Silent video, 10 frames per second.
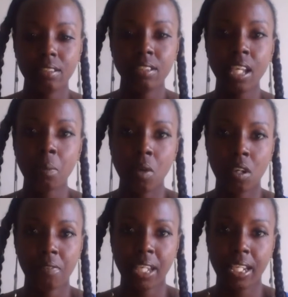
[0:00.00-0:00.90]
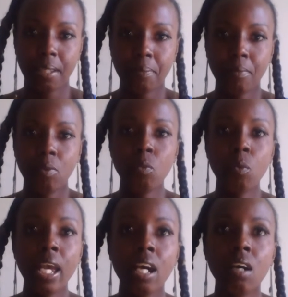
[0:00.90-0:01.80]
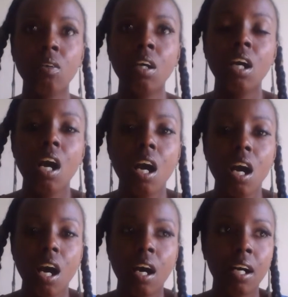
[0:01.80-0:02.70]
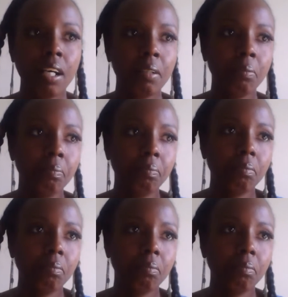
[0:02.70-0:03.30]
stay motivated? Well, I